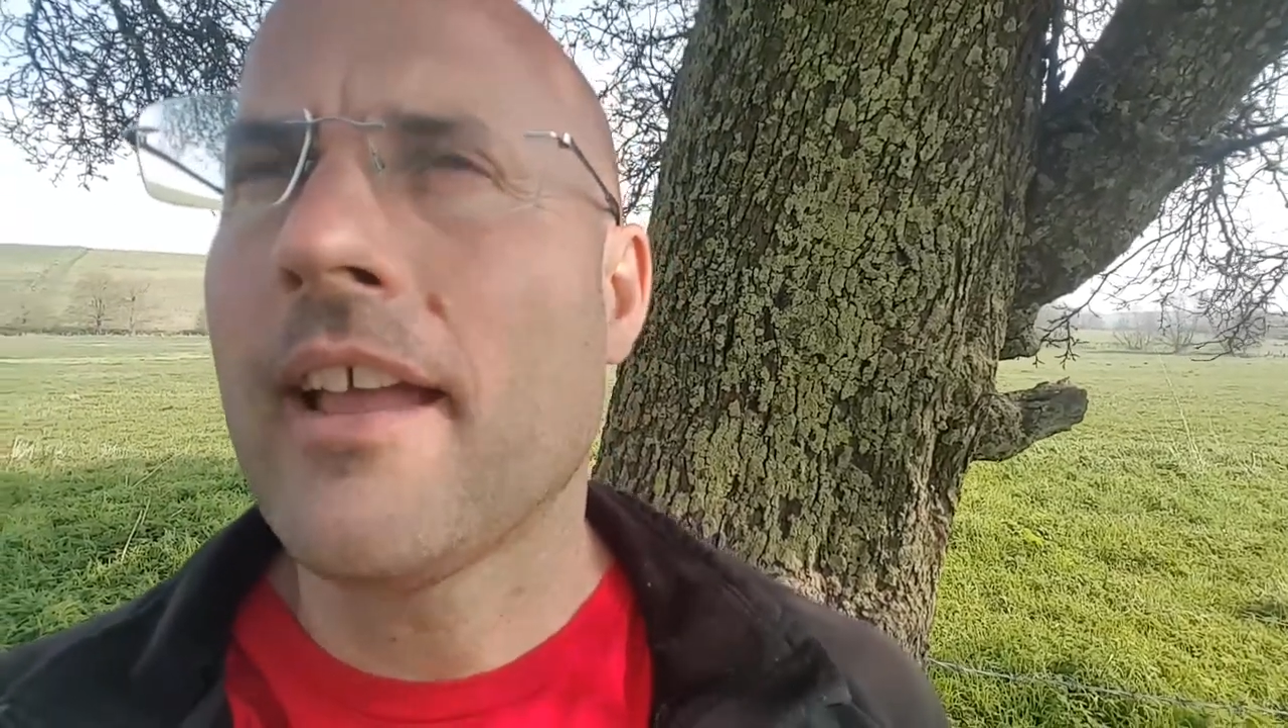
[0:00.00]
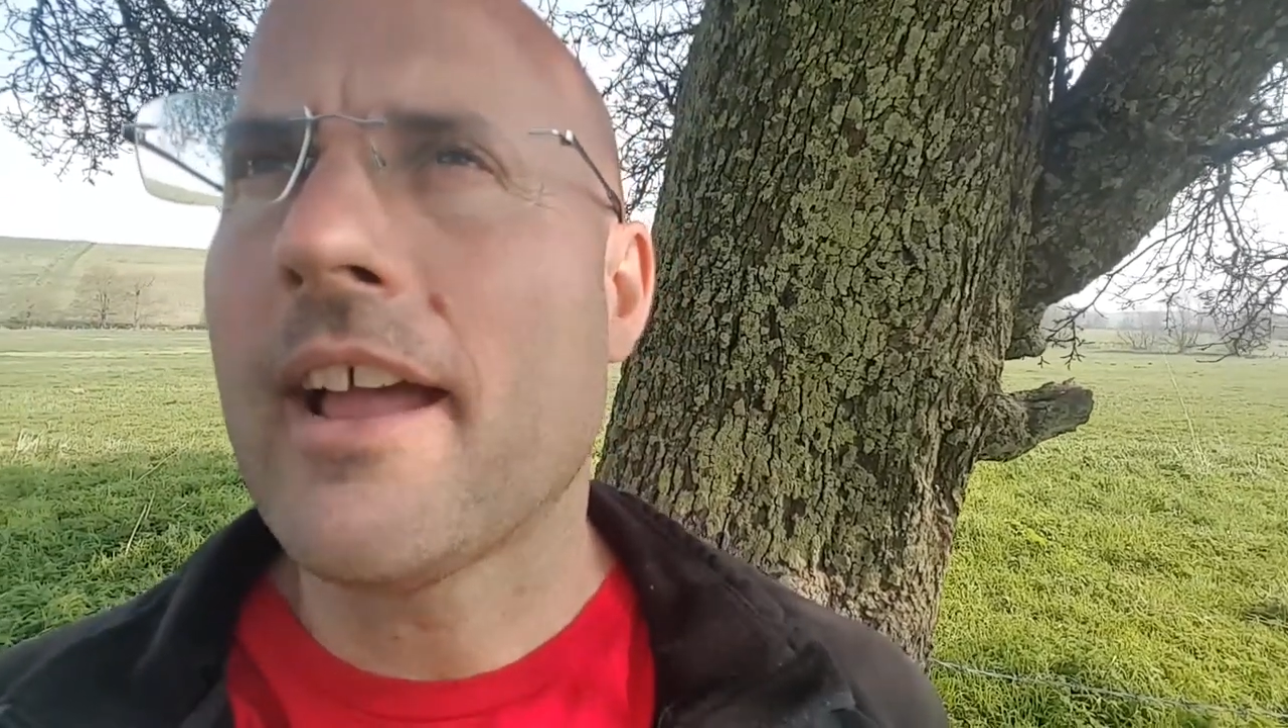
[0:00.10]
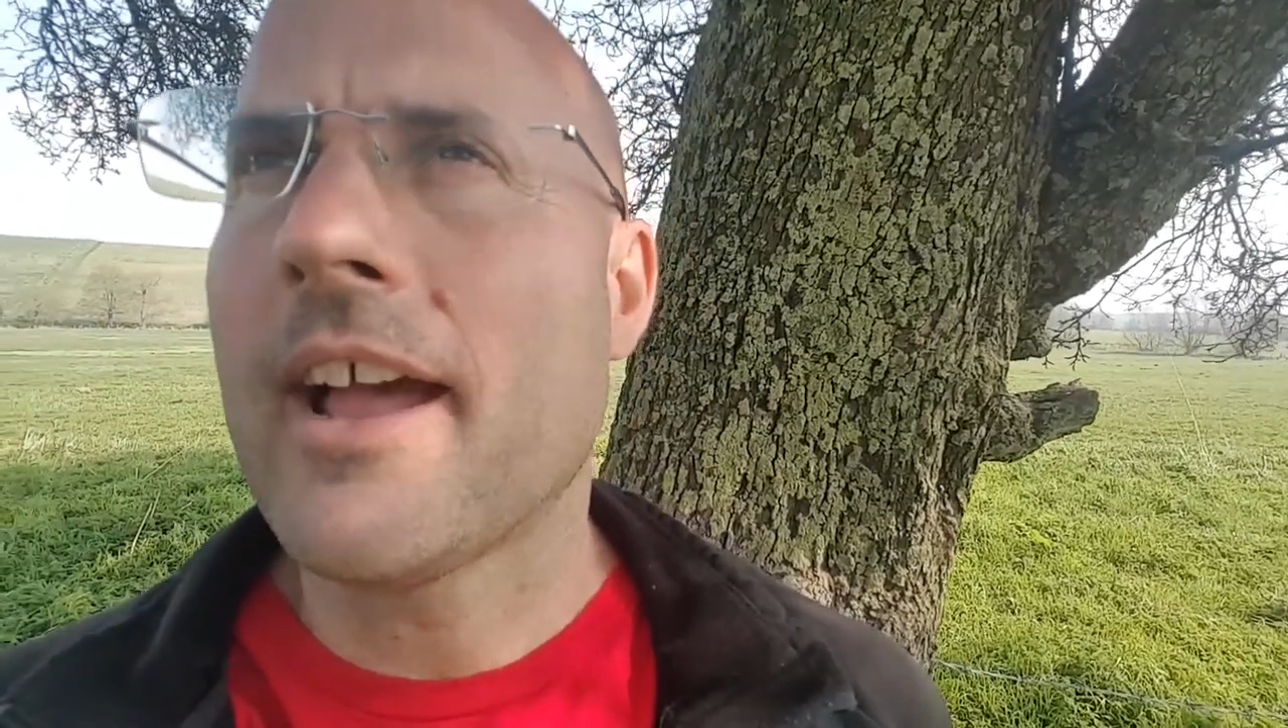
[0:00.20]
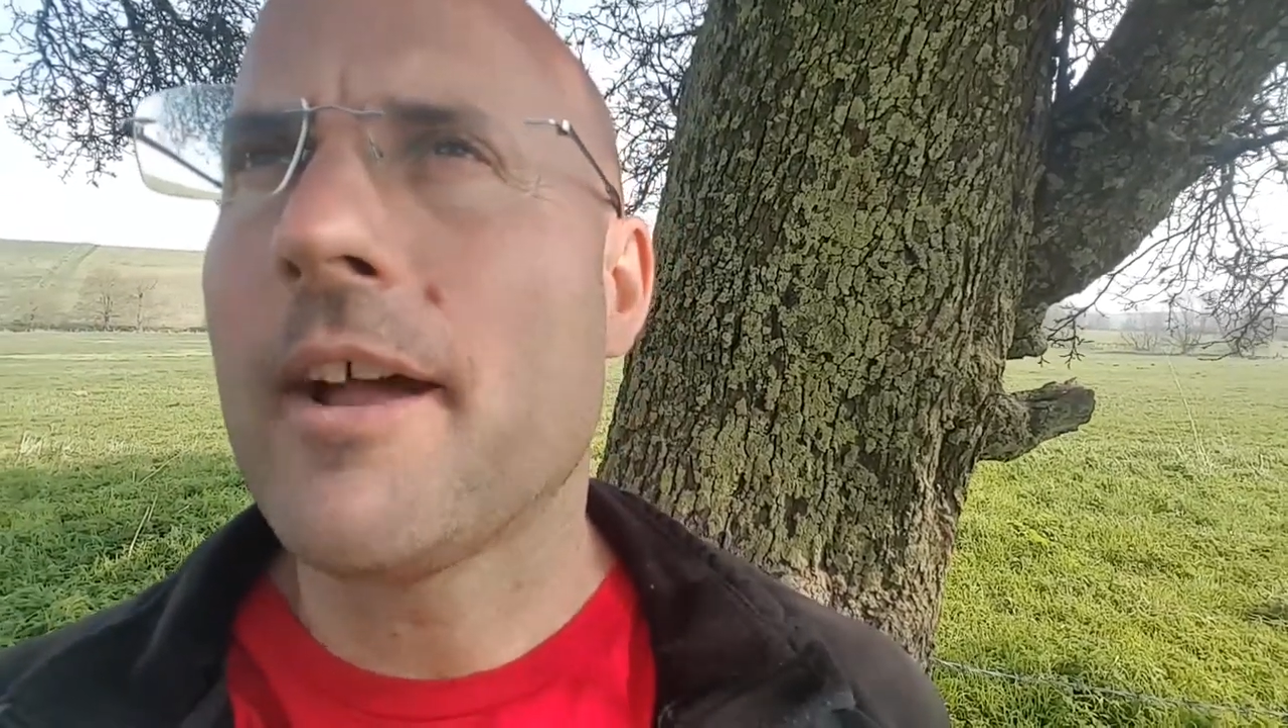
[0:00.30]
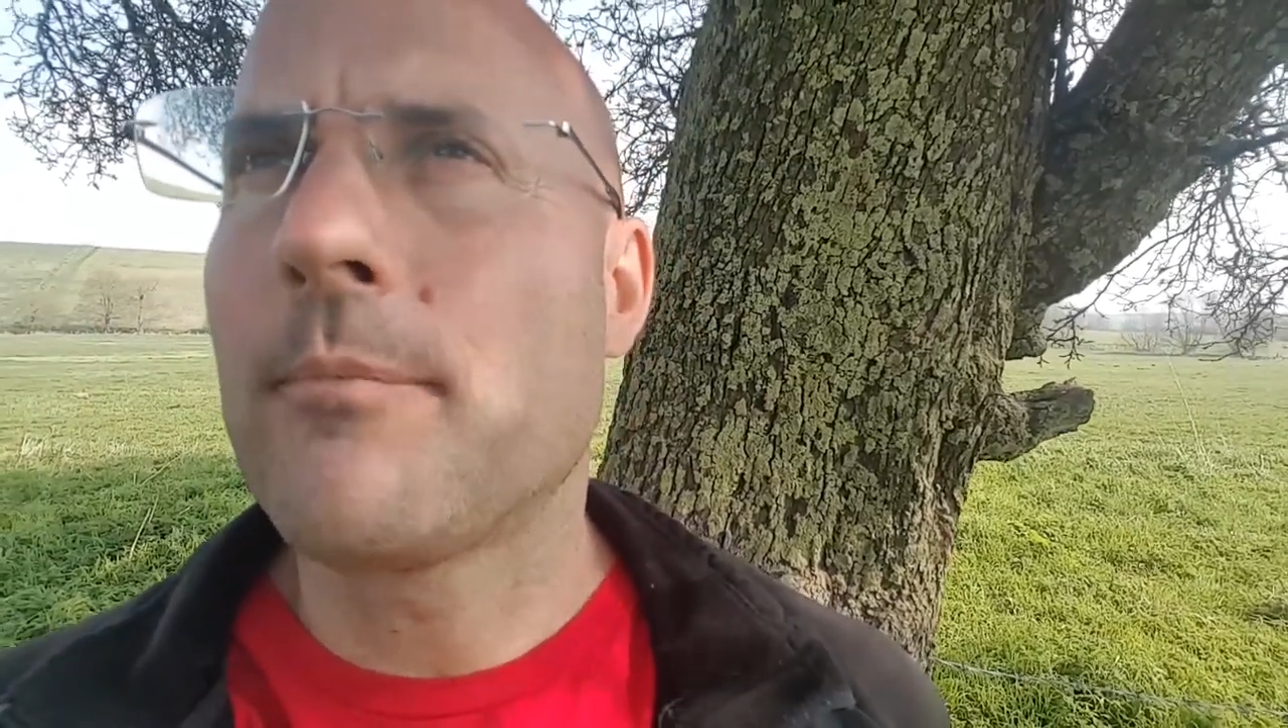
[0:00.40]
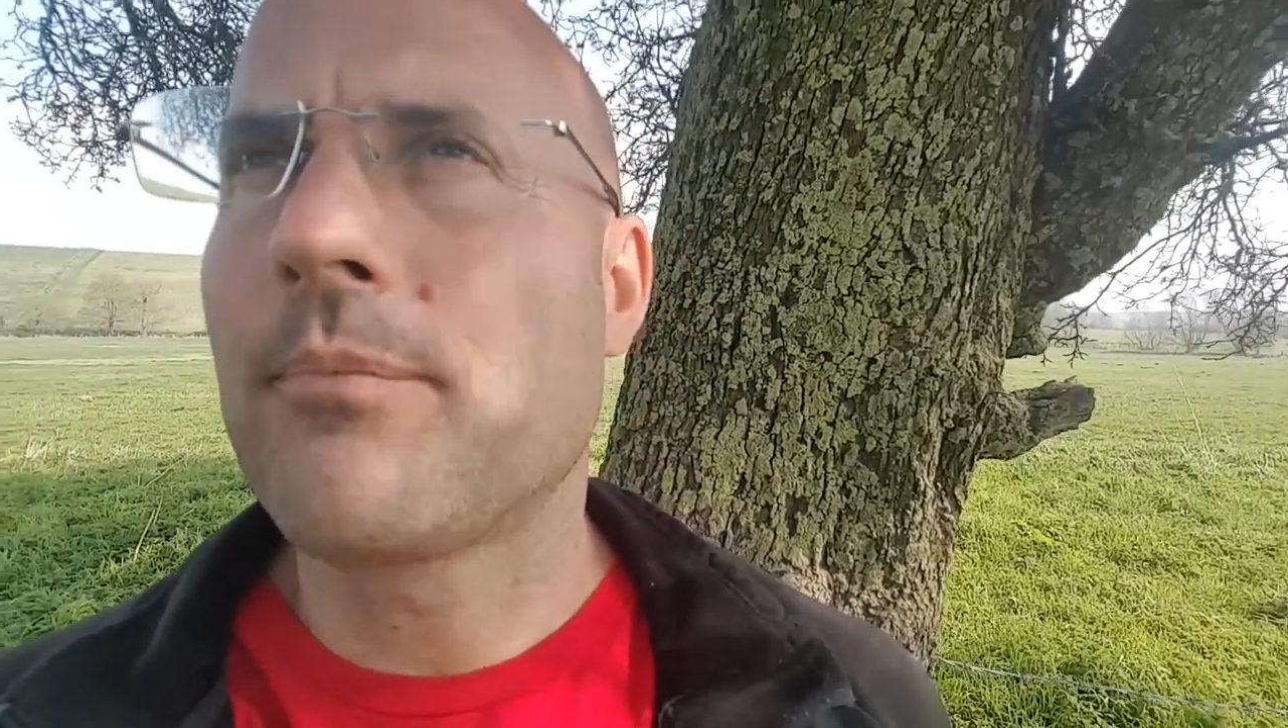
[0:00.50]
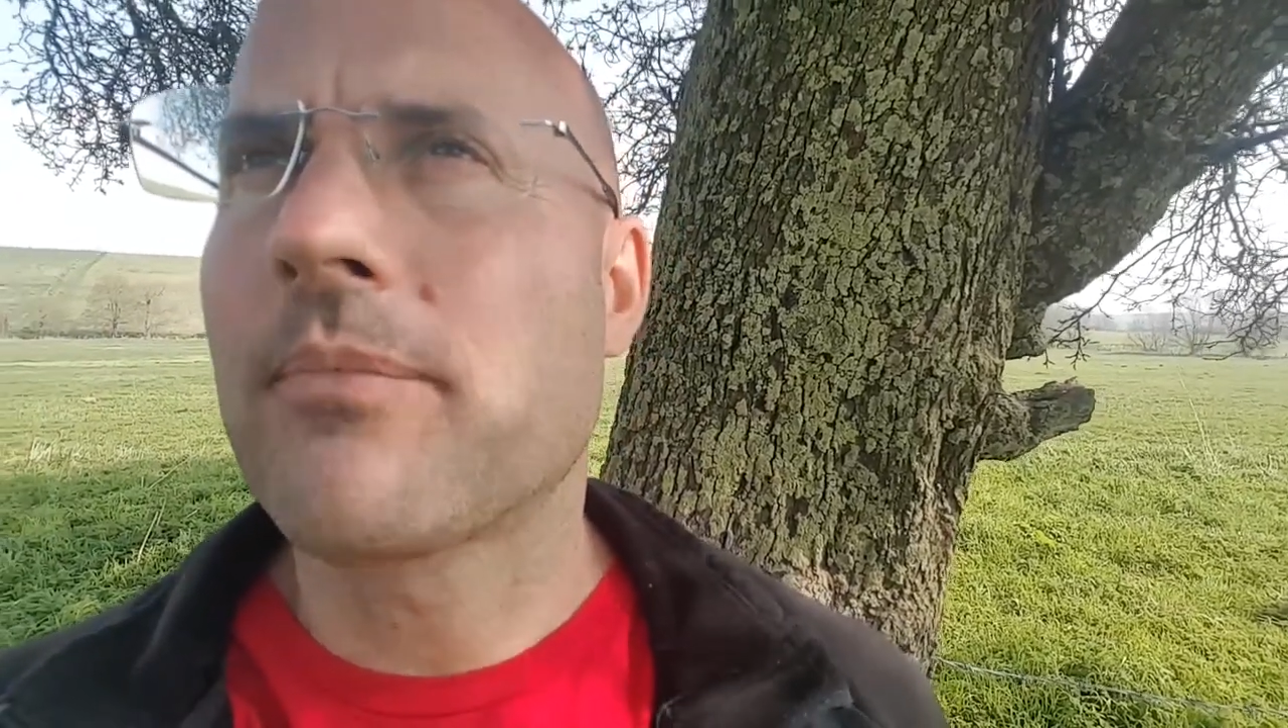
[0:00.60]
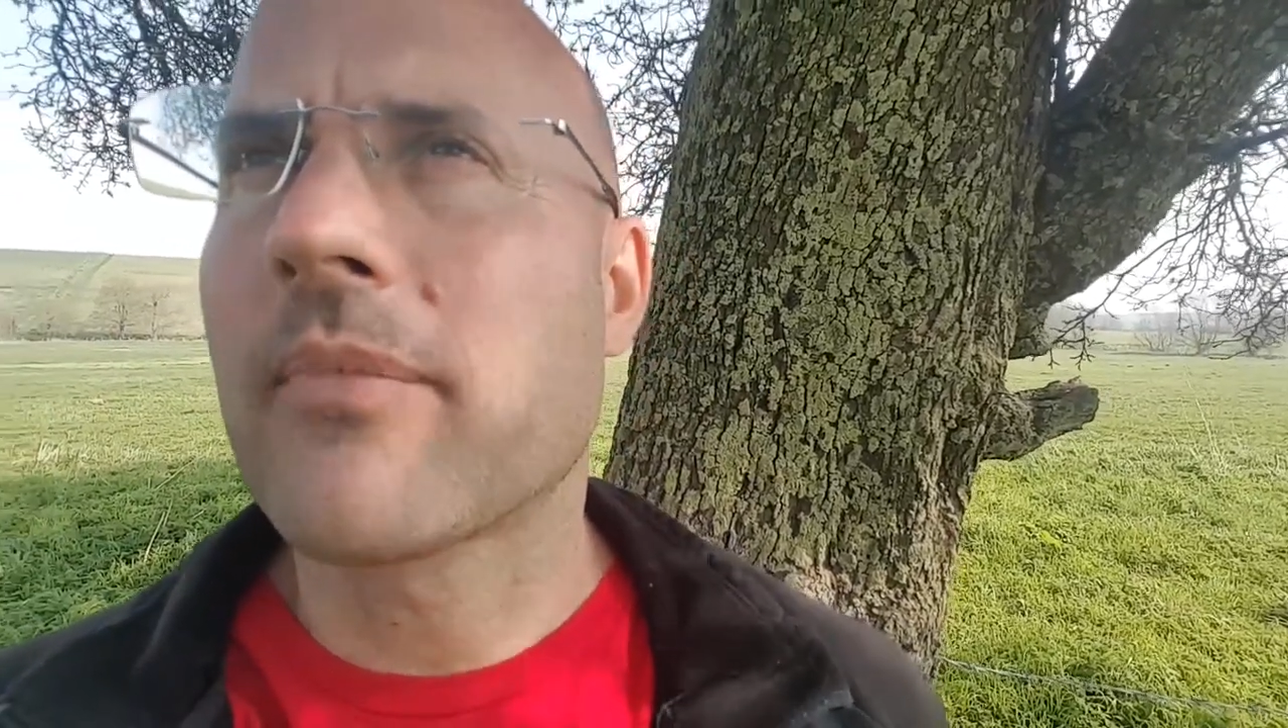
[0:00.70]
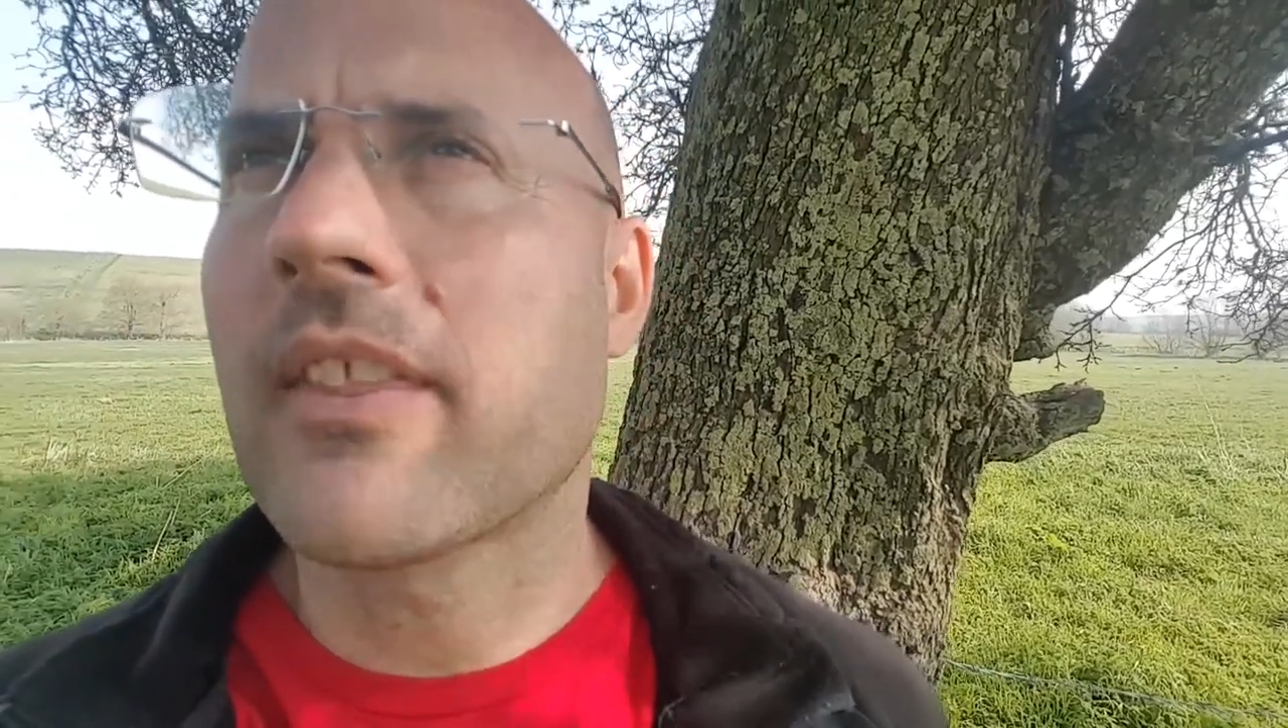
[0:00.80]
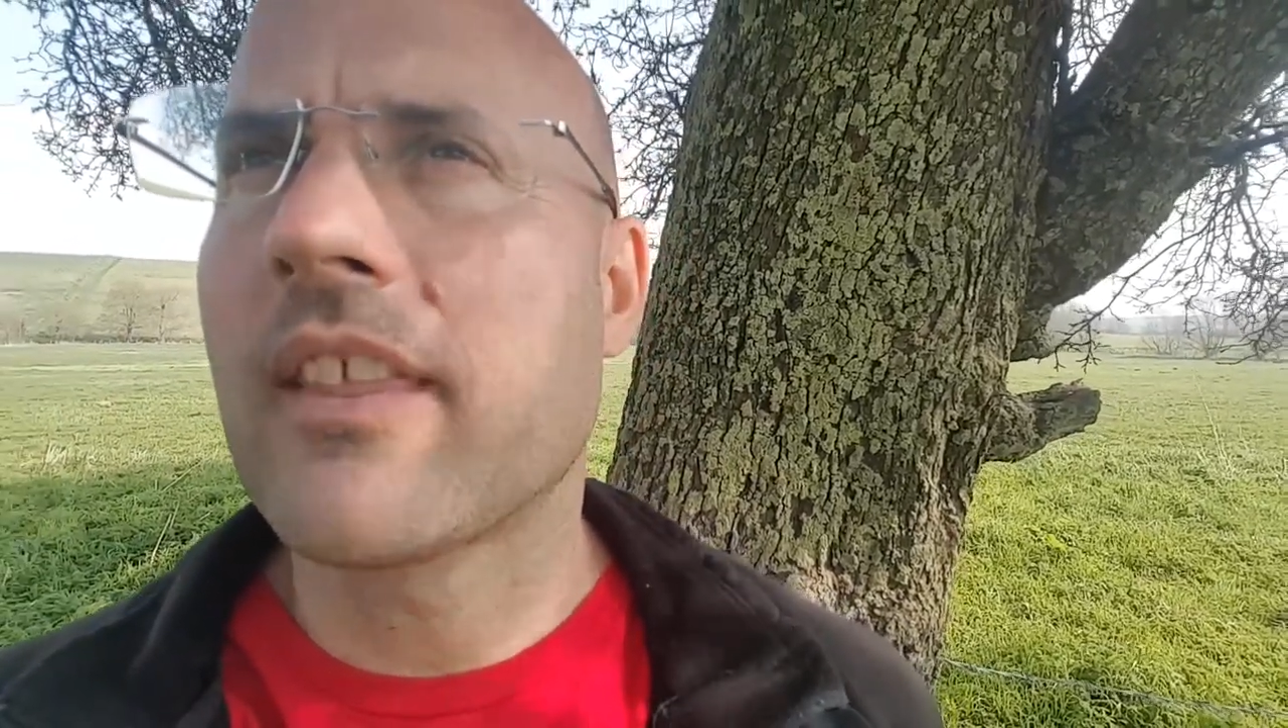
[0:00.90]

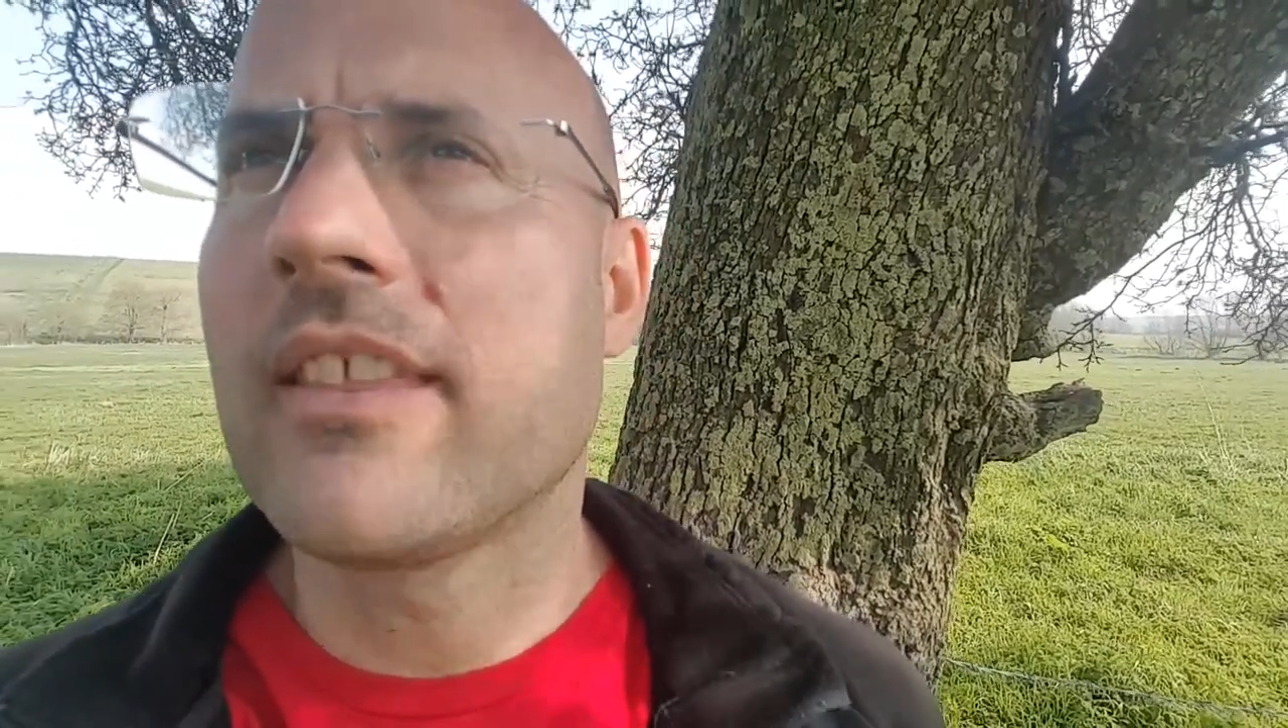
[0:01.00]
Um,